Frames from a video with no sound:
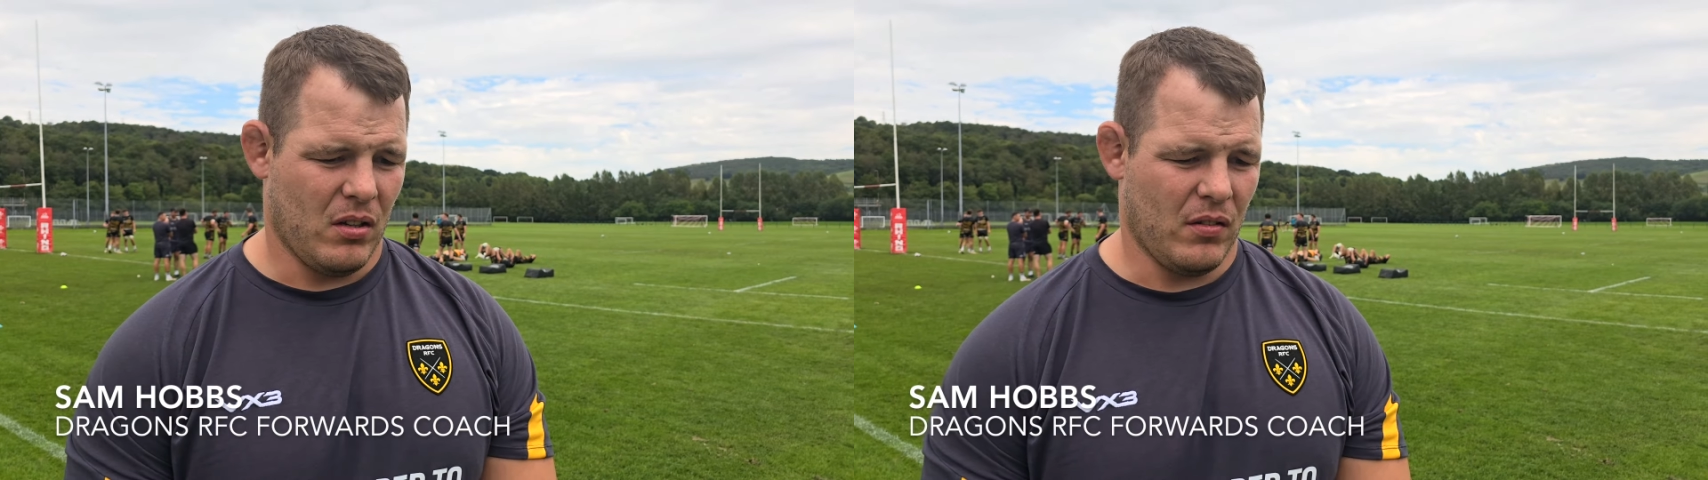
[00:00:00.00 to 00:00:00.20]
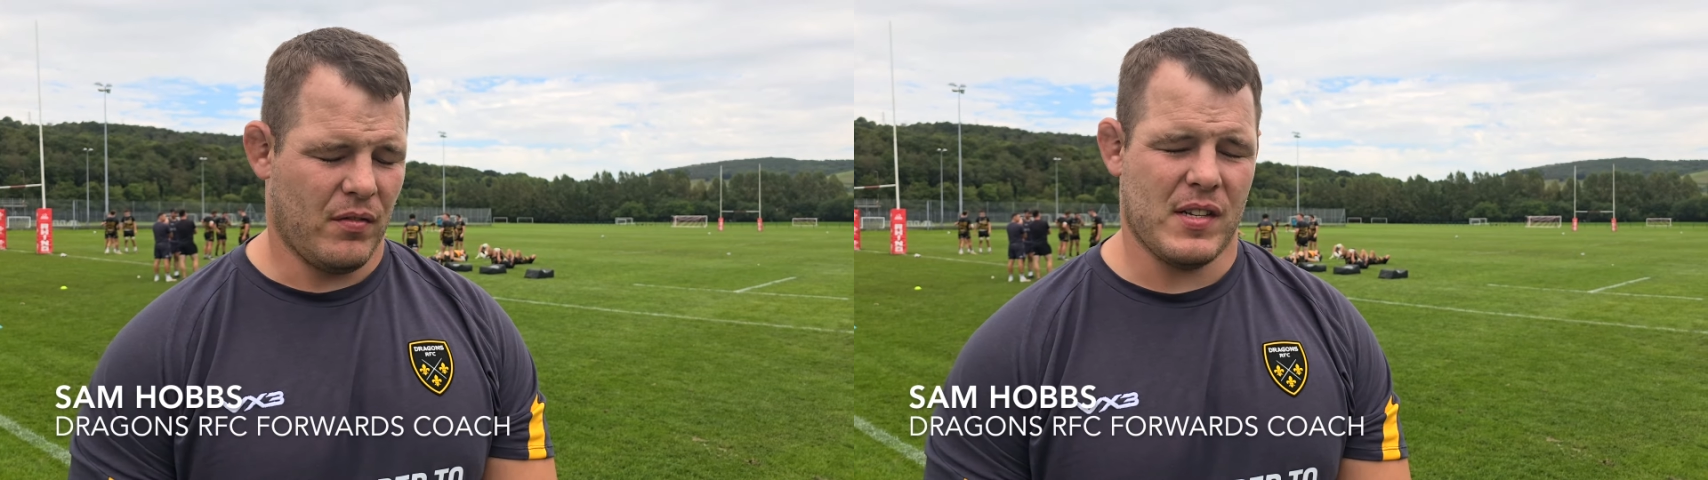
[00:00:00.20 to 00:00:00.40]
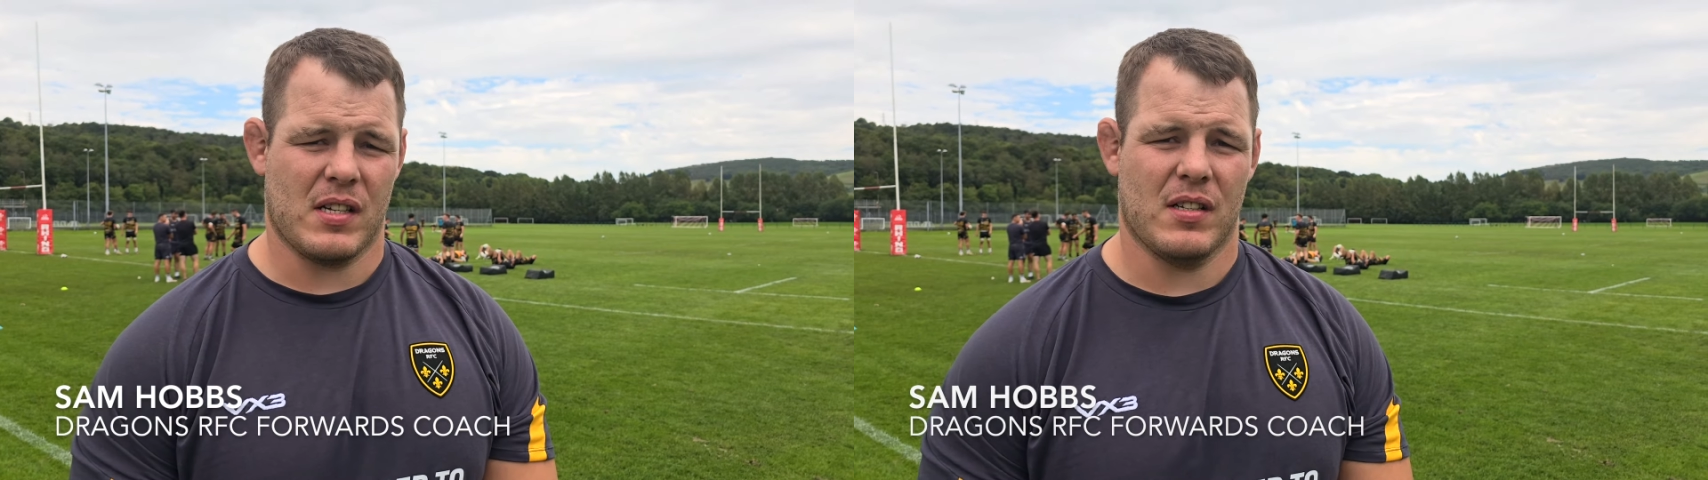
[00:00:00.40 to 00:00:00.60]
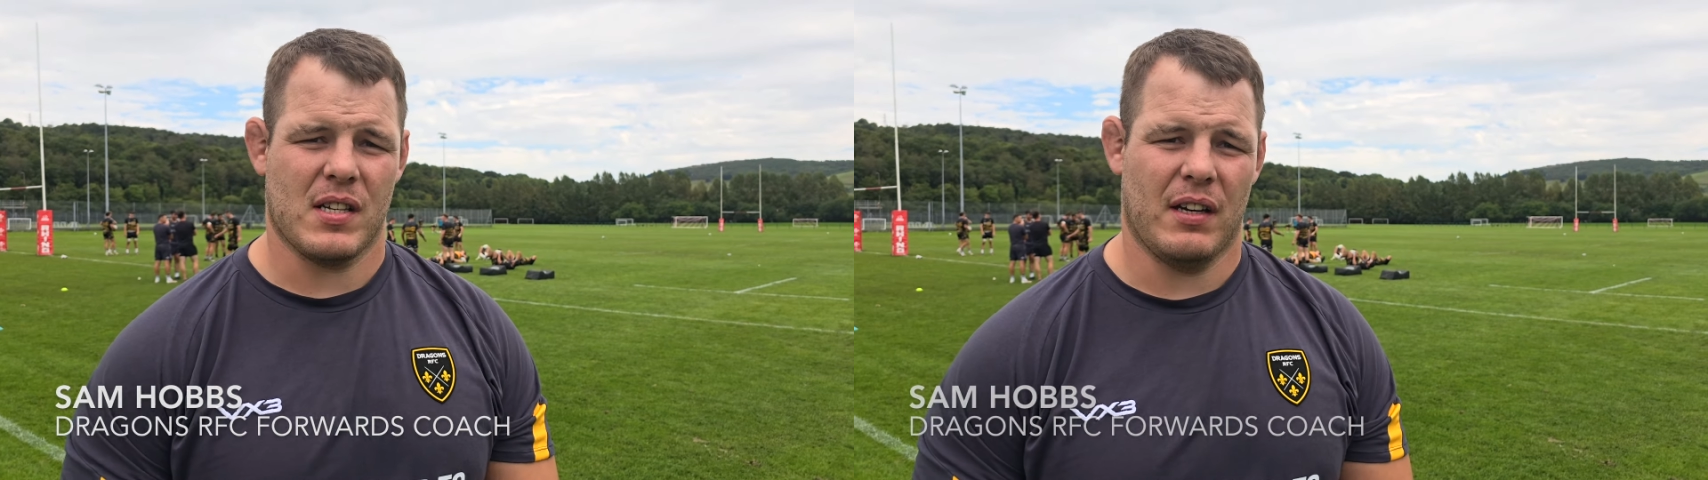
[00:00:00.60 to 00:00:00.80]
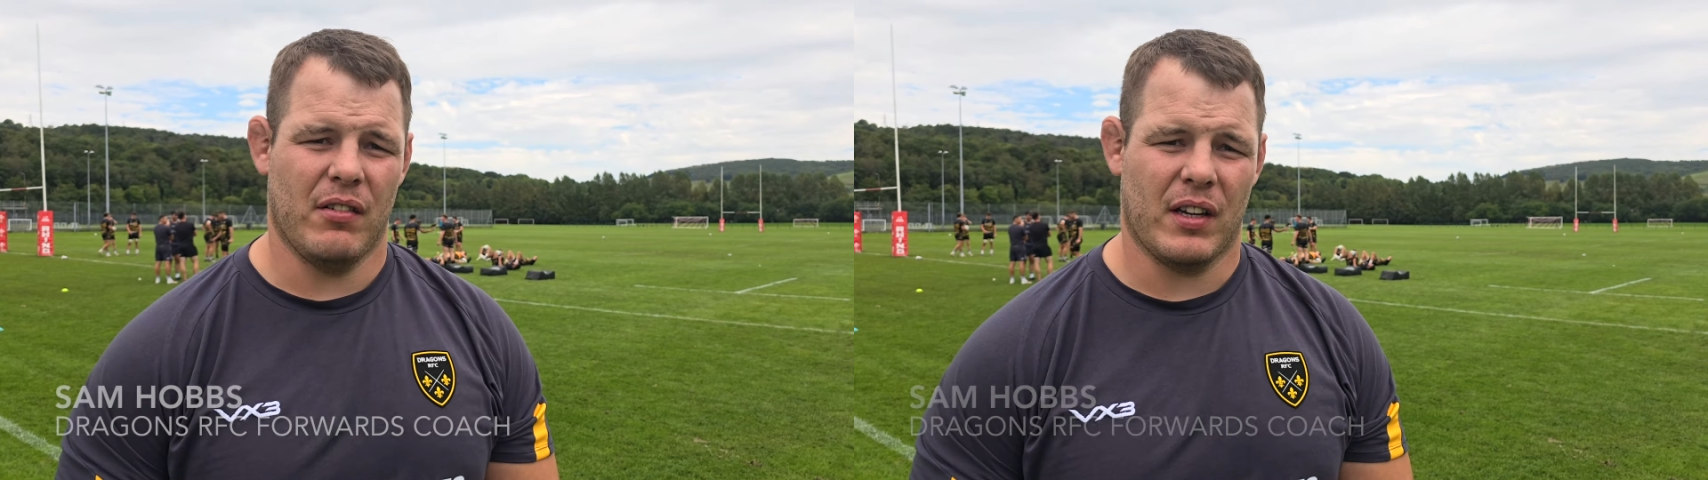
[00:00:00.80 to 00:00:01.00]
on the physical
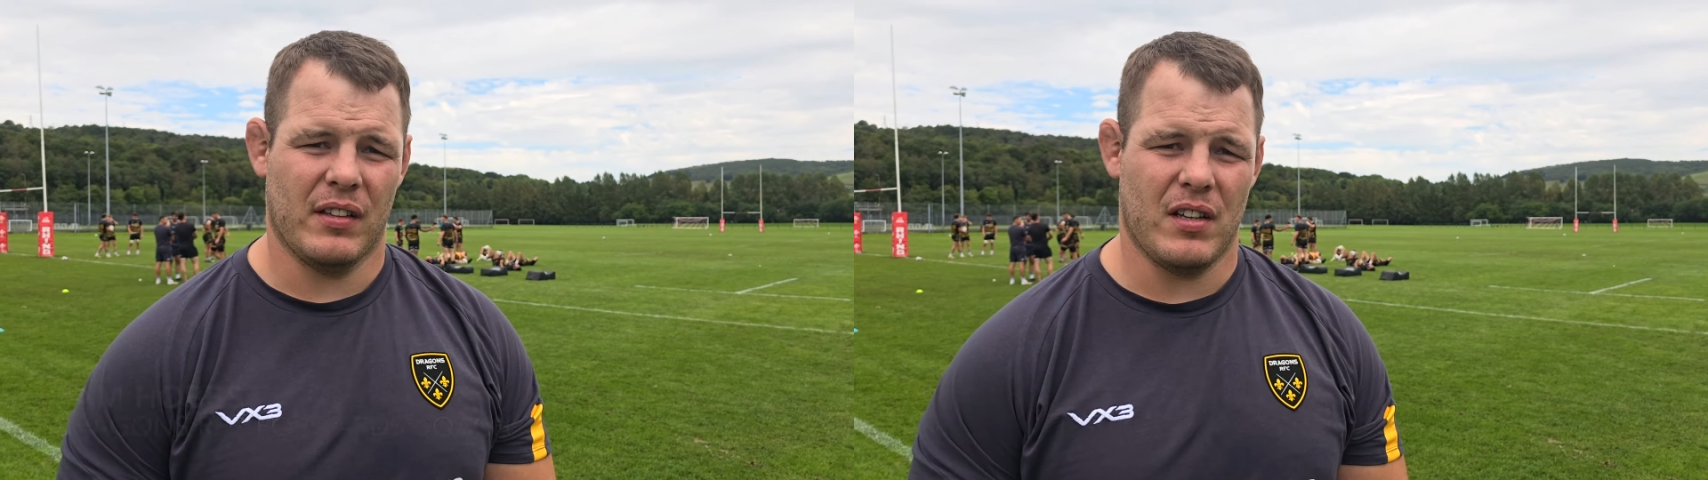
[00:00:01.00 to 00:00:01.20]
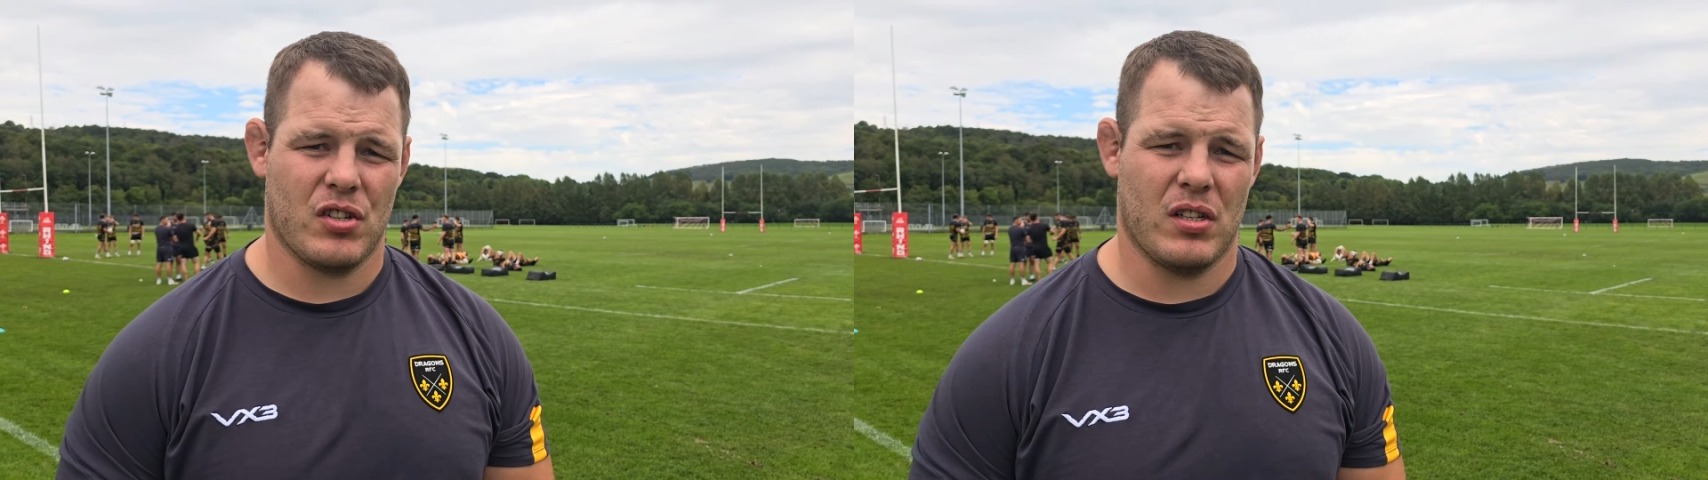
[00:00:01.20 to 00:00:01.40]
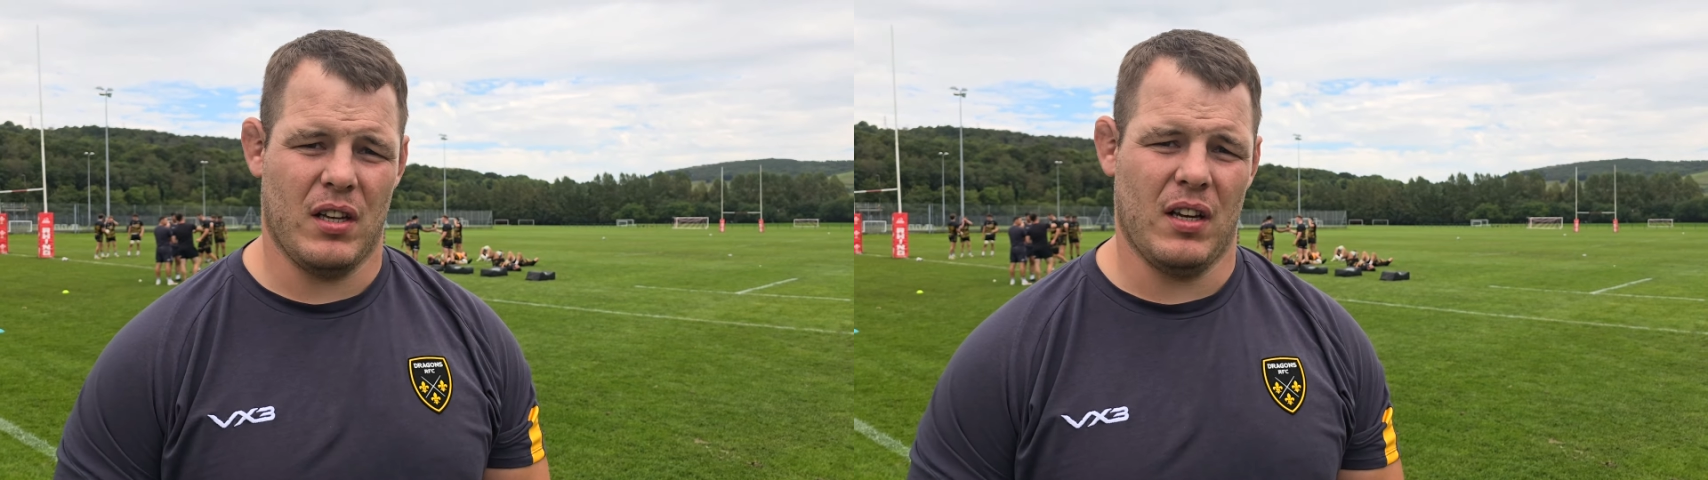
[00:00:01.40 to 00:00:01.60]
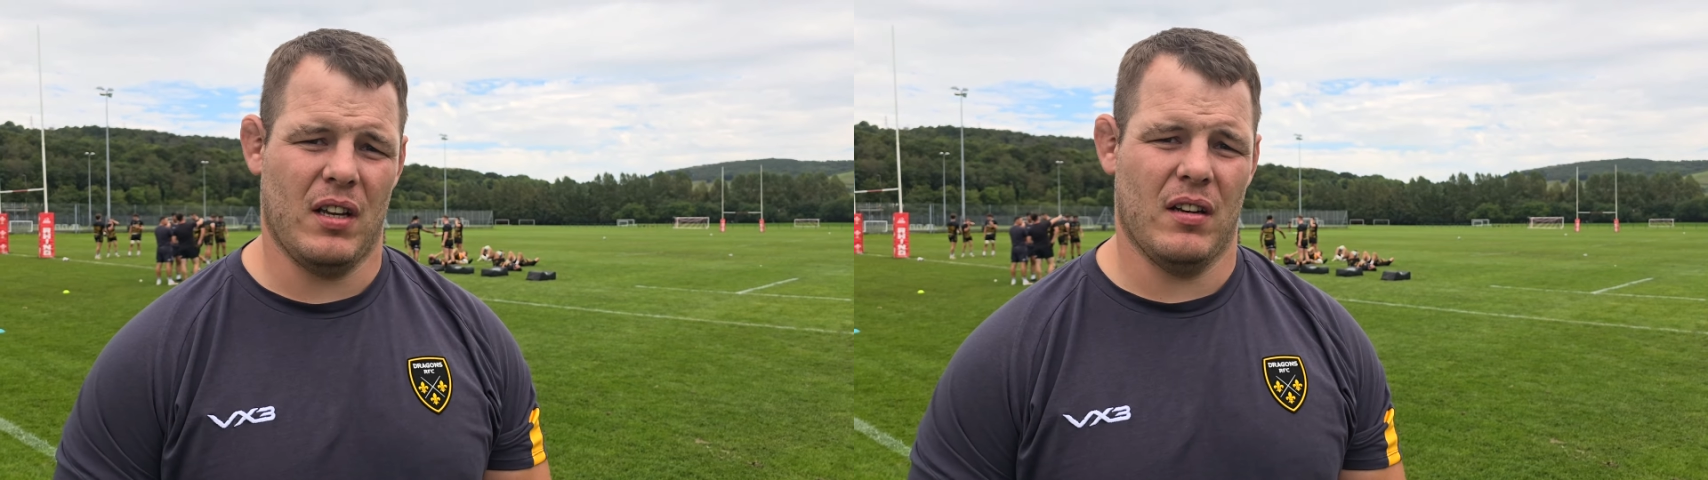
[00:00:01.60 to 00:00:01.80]
side of their conditioning